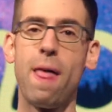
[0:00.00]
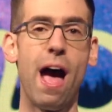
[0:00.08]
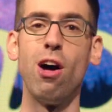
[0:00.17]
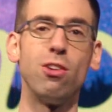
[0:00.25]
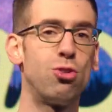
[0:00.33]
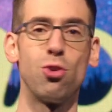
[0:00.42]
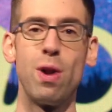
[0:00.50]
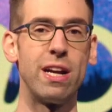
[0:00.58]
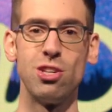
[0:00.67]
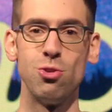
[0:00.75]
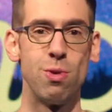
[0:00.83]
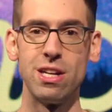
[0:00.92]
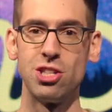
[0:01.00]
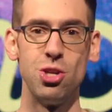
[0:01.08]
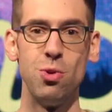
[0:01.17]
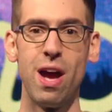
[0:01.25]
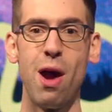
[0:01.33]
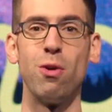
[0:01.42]
I'll direct you right
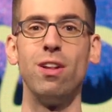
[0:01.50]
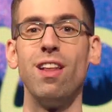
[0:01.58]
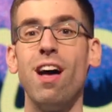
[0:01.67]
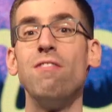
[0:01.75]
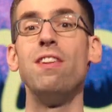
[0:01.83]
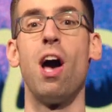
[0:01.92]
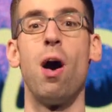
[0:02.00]
to it. I would love to